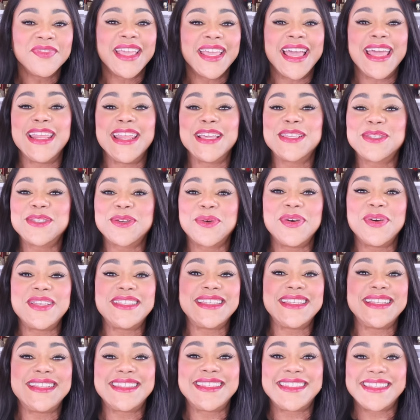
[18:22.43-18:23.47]
an
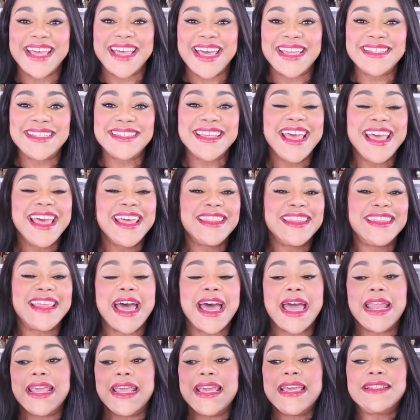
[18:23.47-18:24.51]
exquisite scent
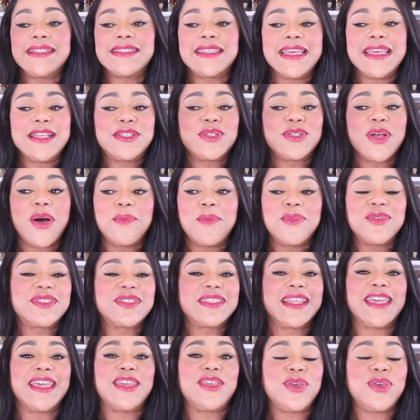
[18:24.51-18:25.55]
that it's almost
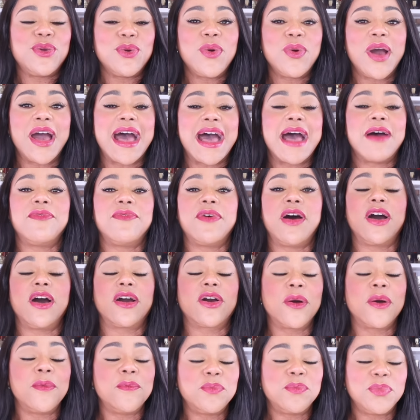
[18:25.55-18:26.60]
like you have a
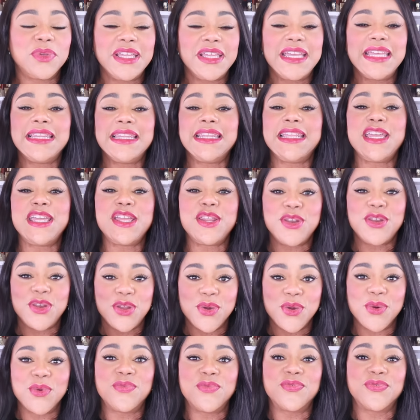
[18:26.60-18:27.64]
completely
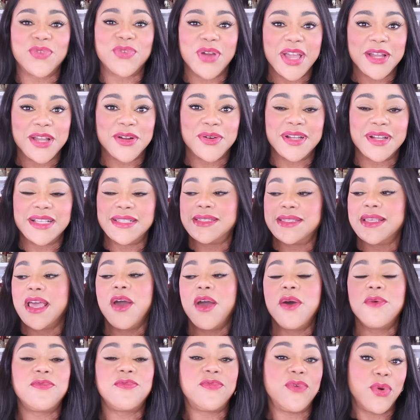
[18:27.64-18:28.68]
new fragrance
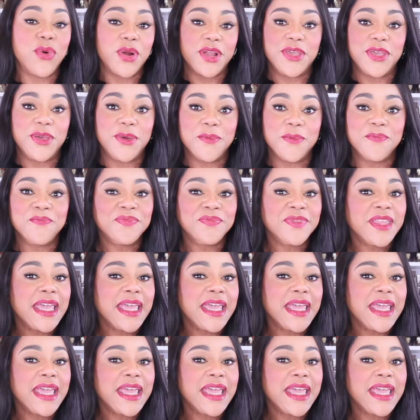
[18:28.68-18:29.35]
for you.